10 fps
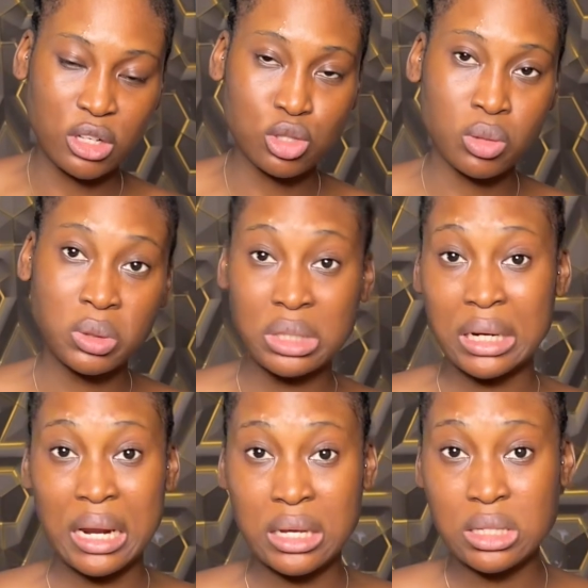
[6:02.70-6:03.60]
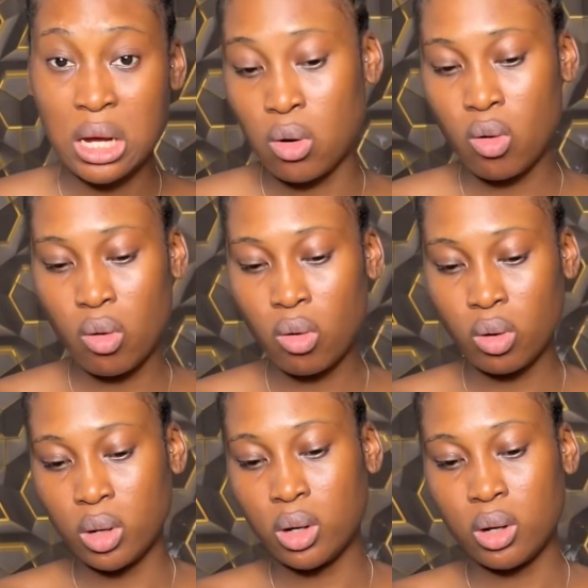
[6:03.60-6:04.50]
you're someone that likes
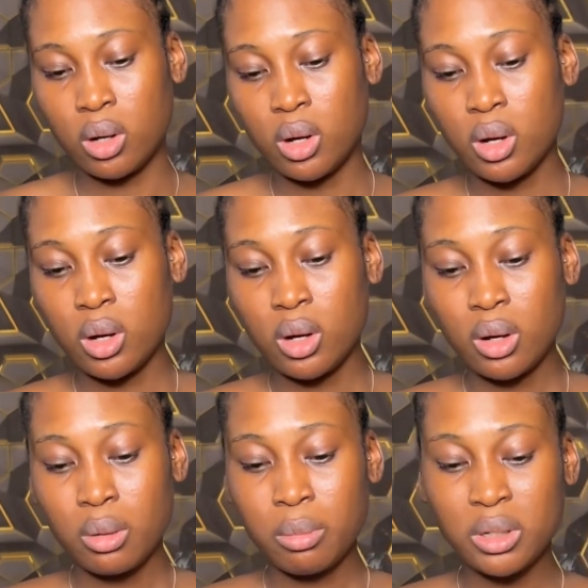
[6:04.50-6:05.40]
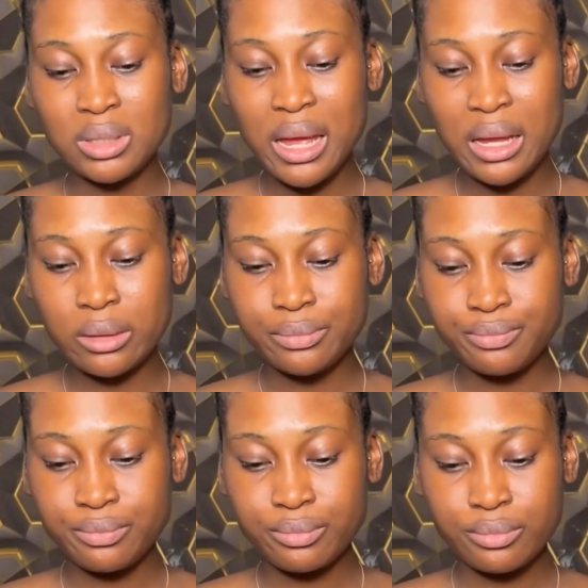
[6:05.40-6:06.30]
alcohol. But then
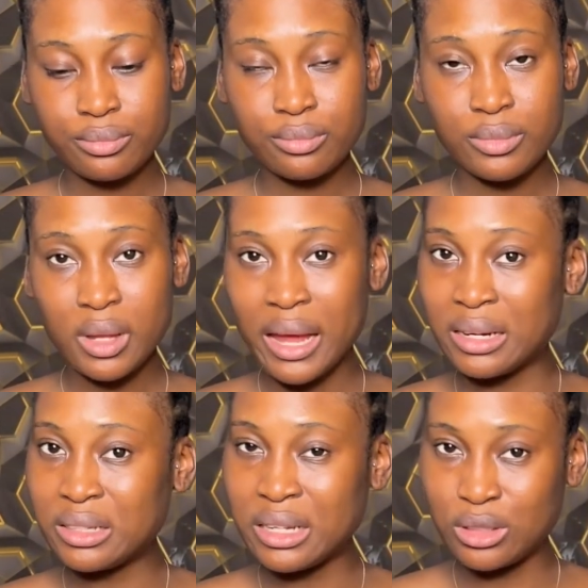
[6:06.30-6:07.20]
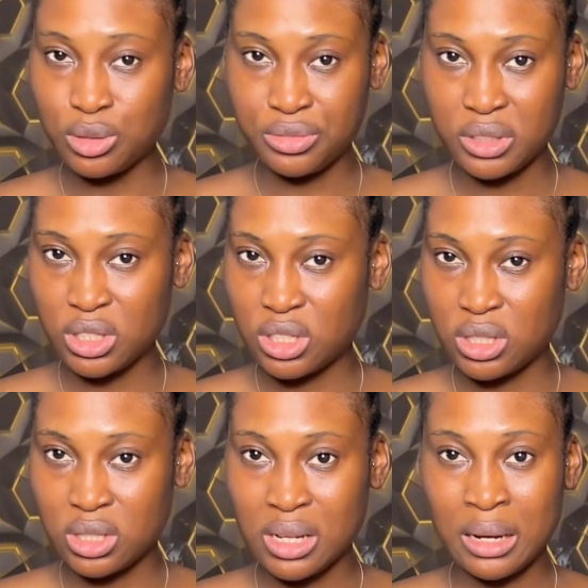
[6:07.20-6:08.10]
I didn't get to finish
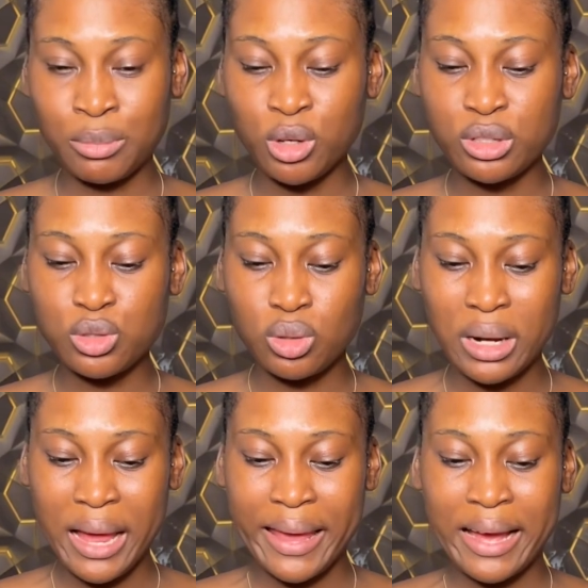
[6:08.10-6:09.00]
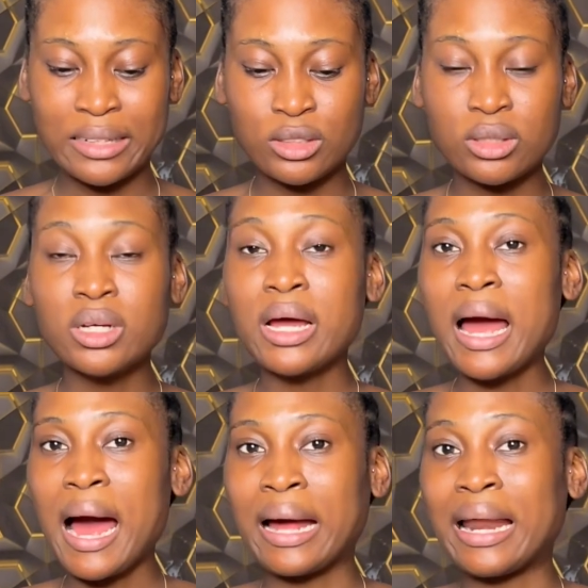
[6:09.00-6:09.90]
this, and I'm not going to lie and
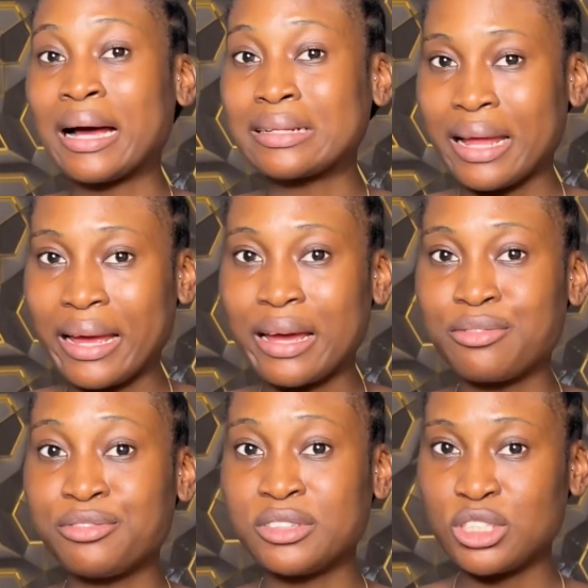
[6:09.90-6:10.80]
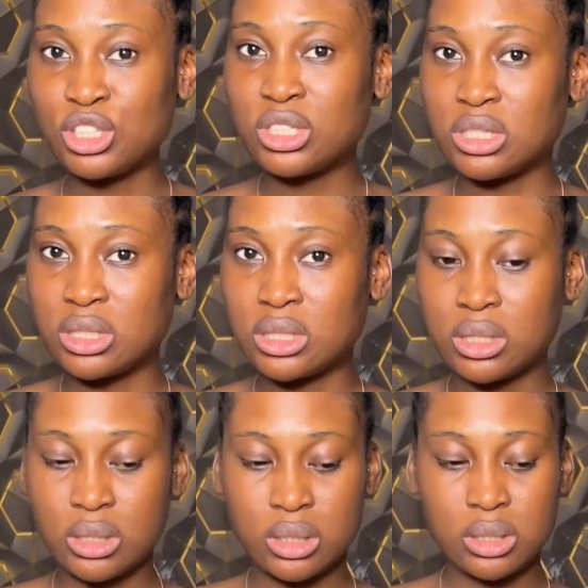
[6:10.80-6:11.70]
act like I finished
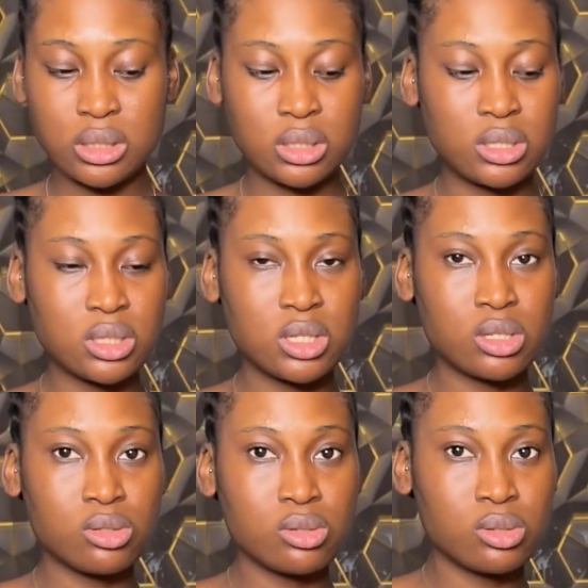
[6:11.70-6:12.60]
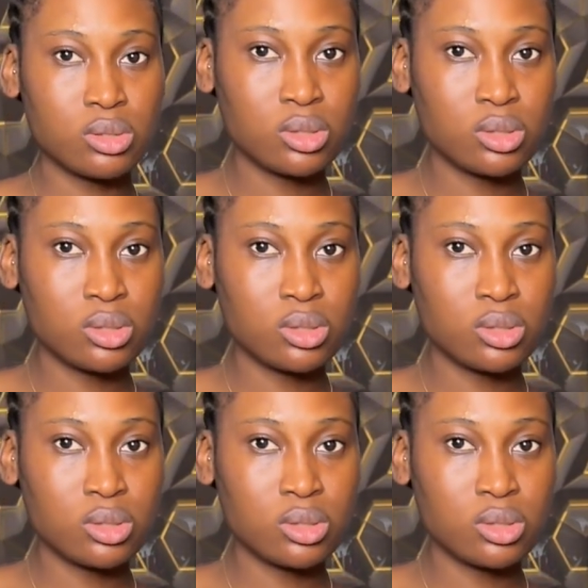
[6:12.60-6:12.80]
it. It's still